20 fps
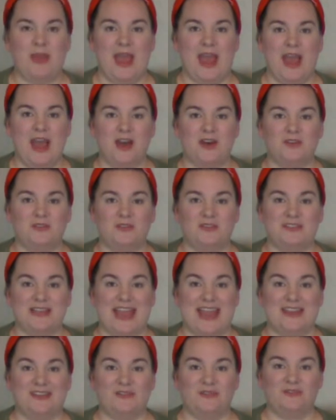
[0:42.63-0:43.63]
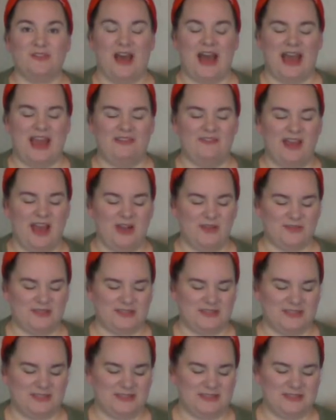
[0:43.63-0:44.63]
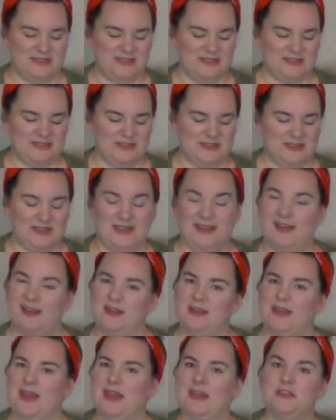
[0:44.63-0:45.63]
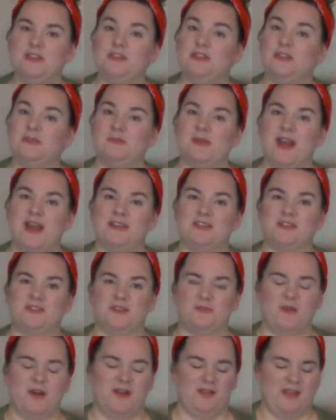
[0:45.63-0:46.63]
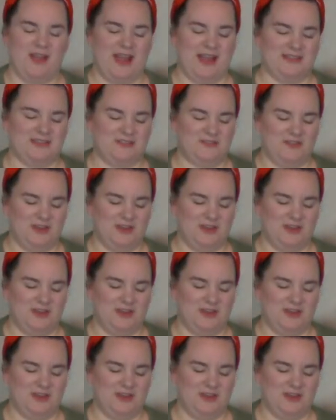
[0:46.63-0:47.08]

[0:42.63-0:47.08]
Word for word: pounds and five ounces. He didn't gain too much from our last